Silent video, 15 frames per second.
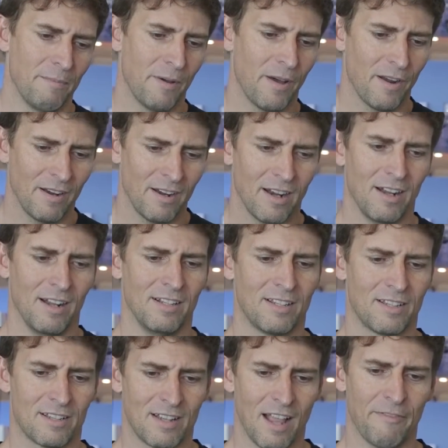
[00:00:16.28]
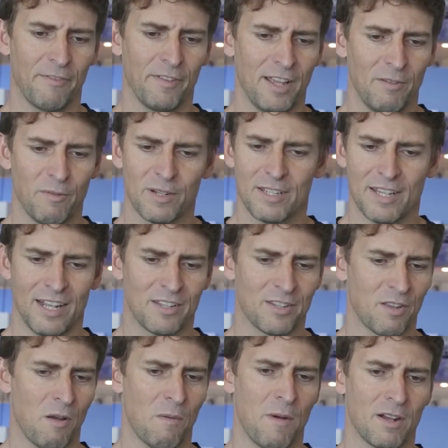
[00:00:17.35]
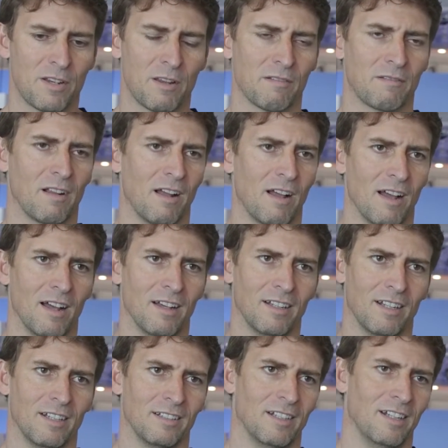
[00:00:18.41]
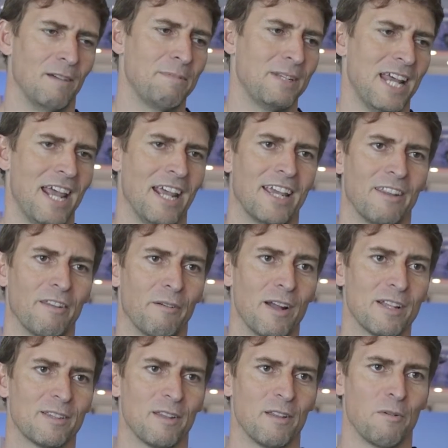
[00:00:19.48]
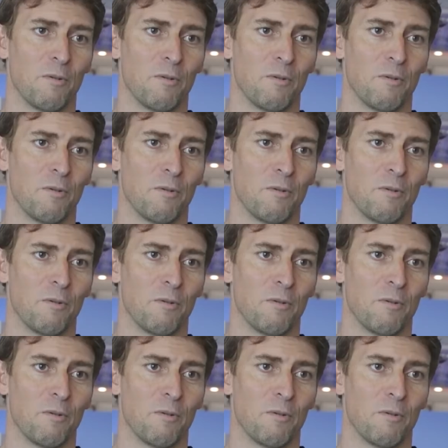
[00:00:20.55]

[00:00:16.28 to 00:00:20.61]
But it's definitely, we're seeing so much uh, uptake in the rest of